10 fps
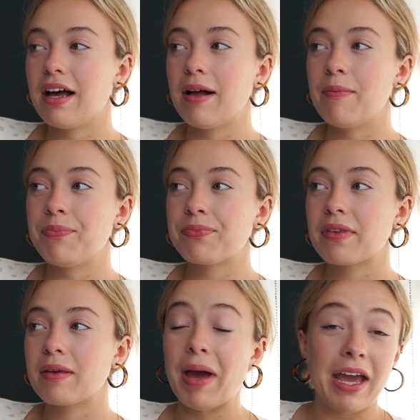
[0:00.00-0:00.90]
Um,
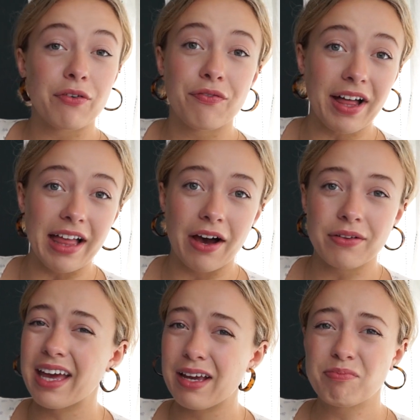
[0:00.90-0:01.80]
my hair fell
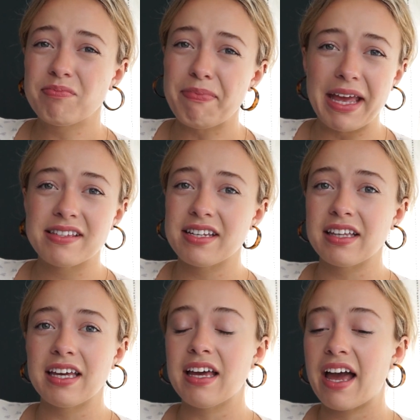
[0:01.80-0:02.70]
out like
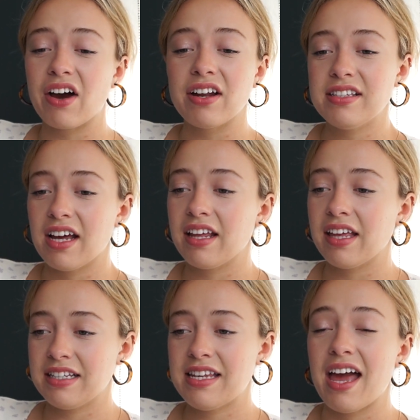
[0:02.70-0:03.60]
basically I got it done at
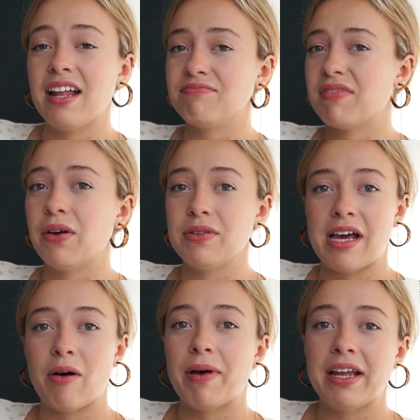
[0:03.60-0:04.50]
like 10 it was
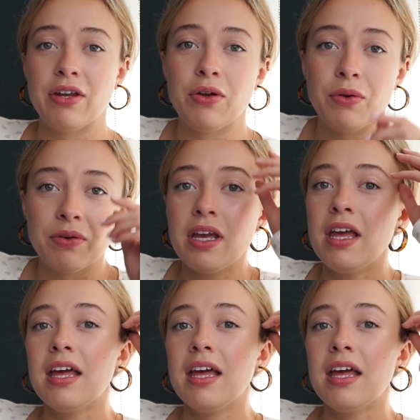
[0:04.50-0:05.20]
out by noon